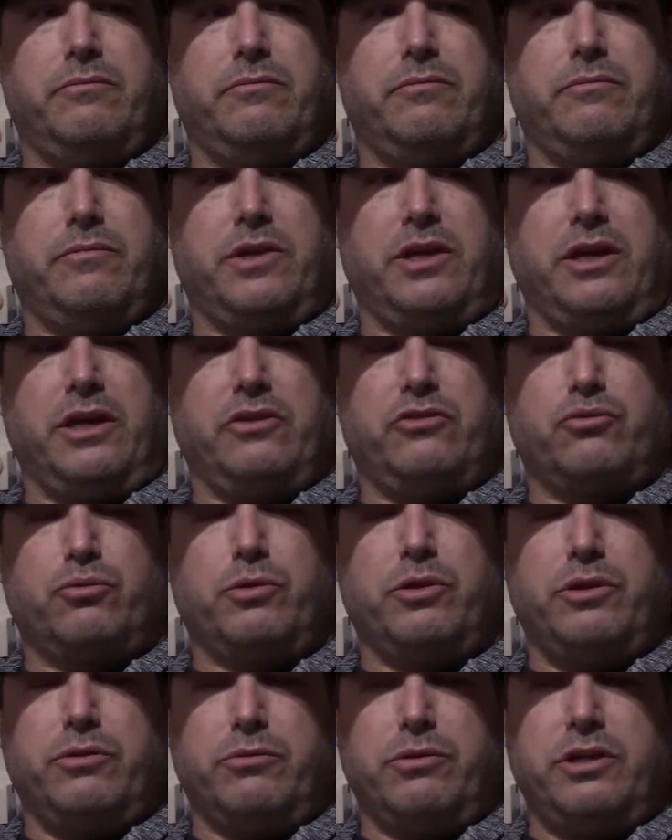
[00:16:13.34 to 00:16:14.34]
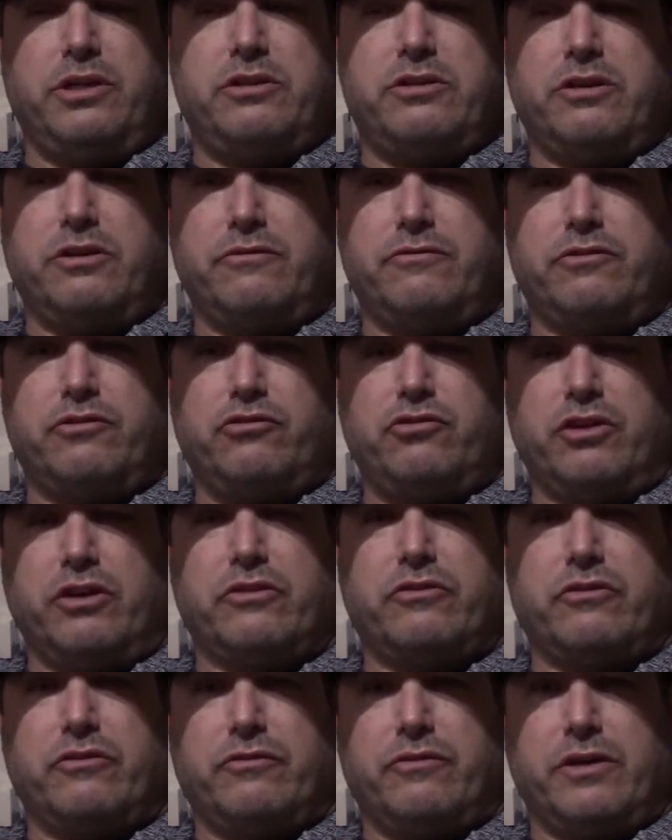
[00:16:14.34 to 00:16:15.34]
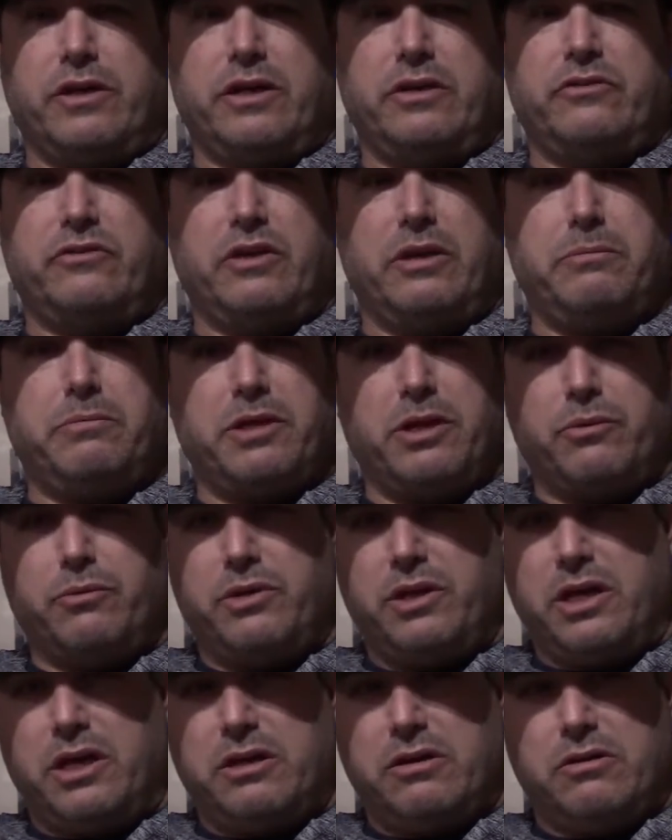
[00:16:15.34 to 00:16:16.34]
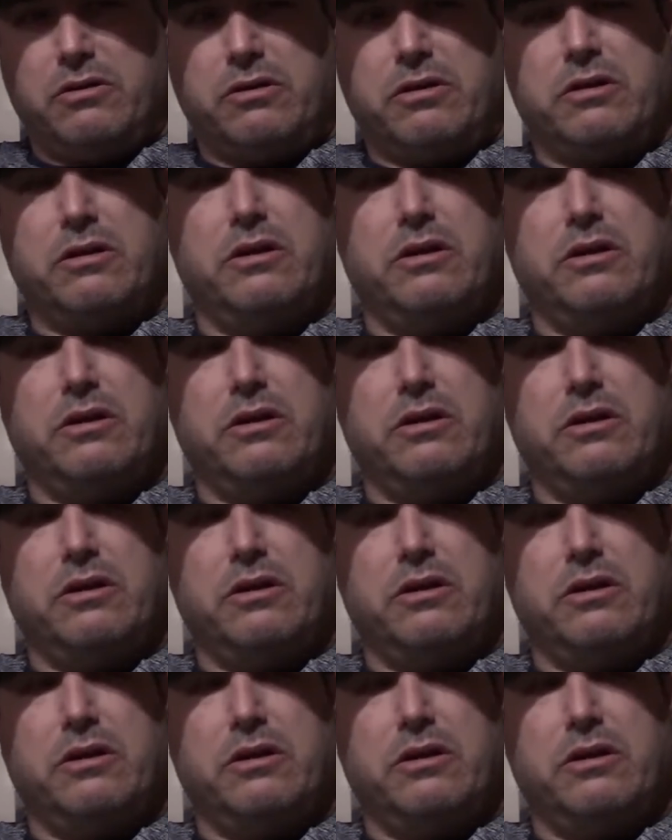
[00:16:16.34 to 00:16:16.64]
It's really, really tough to justify. Same thing with the AR.